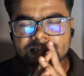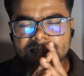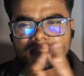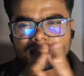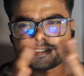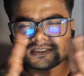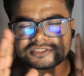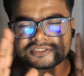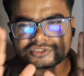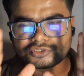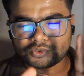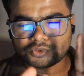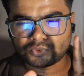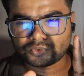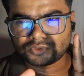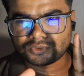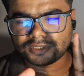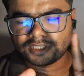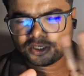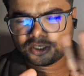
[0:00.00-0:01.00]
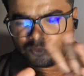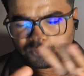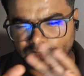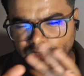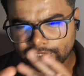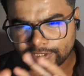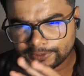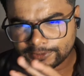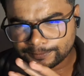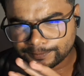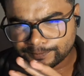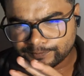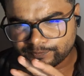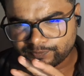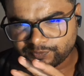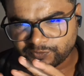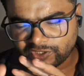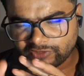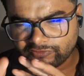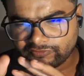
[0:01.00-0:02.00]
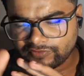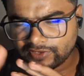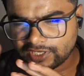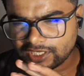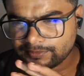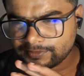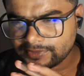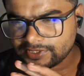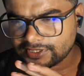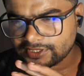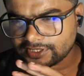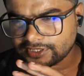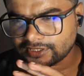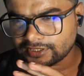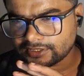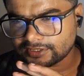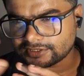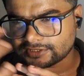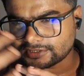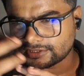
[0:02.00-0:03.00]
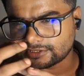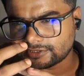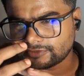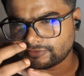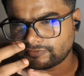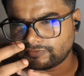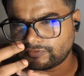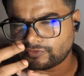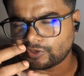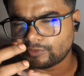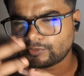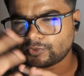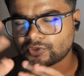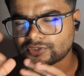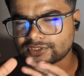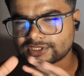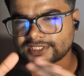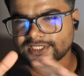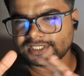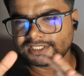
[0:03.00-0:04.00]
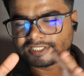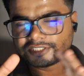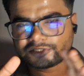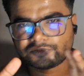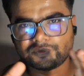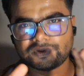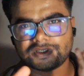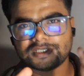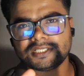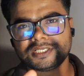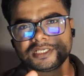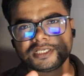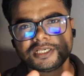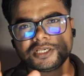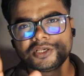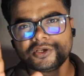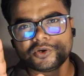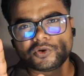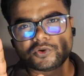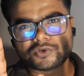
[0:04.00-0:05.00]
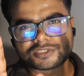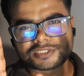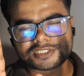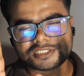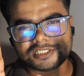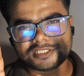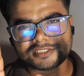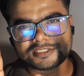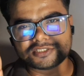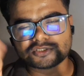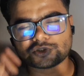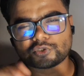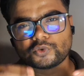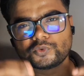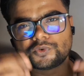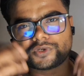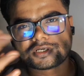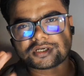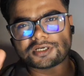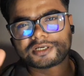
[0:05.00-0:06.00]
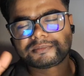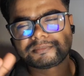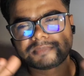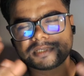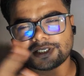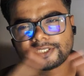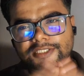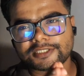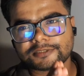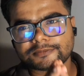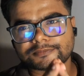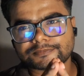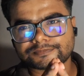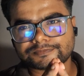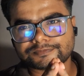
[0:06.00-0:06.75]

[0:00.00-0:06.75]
it is shown that when Faramir returns from Osgiliath, when Osgiliath is overrun by